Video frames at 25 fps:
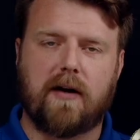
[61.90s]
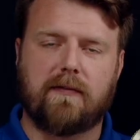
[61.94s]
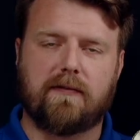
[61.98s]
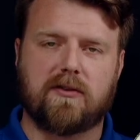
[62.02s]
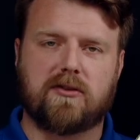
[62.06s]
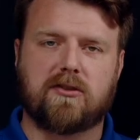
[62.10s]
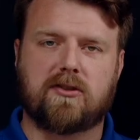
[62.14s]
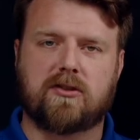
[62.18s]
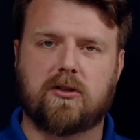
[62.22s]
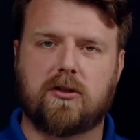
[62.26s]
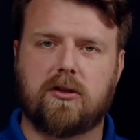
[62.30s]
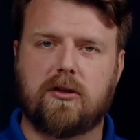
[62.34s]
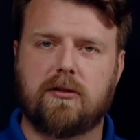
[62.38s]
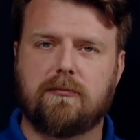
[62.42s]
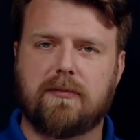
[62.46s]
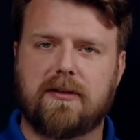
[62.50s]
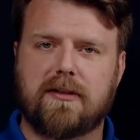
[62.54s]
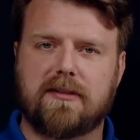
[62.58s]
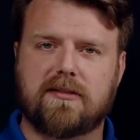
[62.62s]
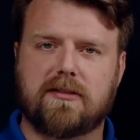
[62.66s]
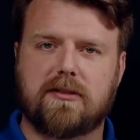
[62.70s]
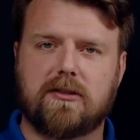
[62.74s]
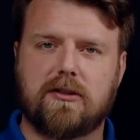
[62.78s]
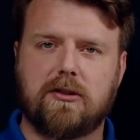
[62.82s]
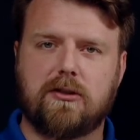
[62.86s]
of a certain
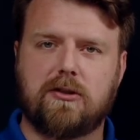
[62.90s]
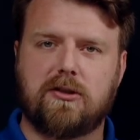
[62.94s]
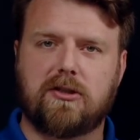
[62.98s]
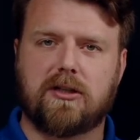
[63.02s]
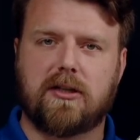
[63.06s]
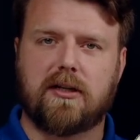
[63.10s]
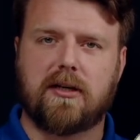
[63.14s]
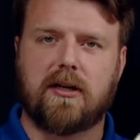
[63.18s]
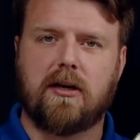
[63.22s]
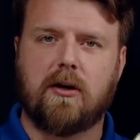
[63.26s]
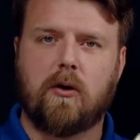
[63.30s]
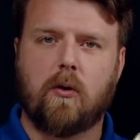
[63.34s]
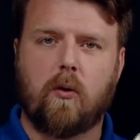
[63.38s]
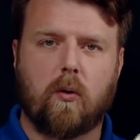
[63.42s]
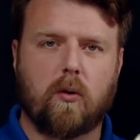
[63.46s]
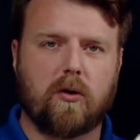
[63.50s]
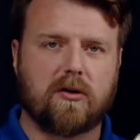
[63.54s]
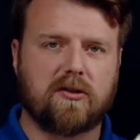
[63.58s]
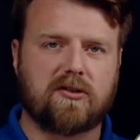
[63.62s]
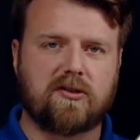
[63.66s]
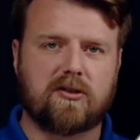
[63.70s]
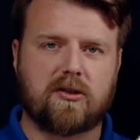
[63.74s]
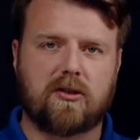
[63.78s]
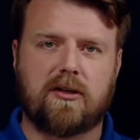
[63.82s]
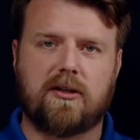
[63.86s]
resolution or
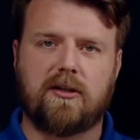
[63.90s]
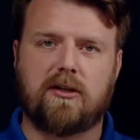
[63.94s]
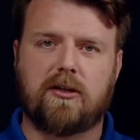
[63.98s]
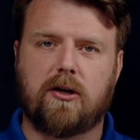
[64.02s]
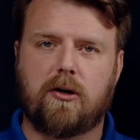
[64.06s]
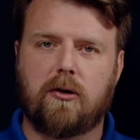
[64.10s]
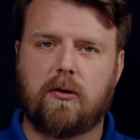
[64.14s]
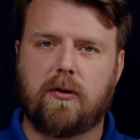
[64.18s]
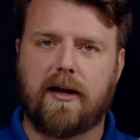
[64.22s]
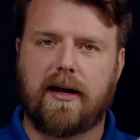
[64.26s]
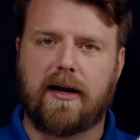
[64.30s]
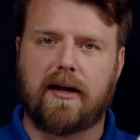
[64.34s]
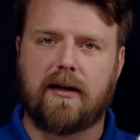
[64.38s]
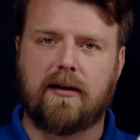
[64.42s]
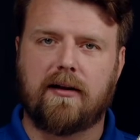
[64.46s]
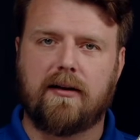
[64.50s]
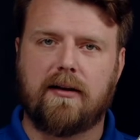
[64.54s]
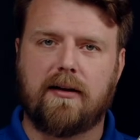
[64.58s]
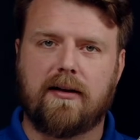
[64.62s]
a certain codec?